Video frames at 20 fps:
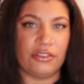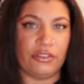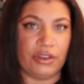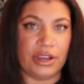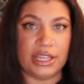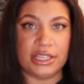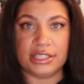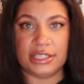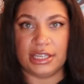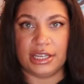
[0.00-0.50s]

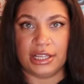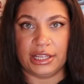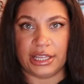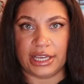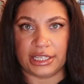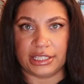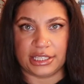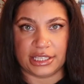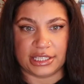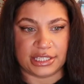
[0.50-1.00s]
granted, it
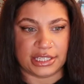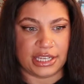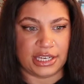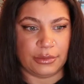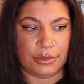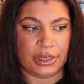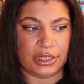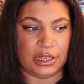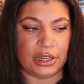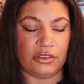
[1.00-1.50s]
like does need to
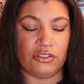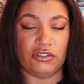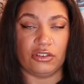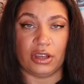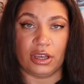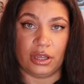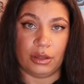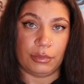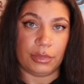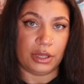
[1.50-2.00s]
be touched
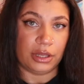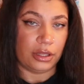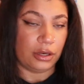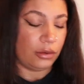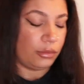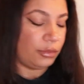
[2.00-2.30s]
up a little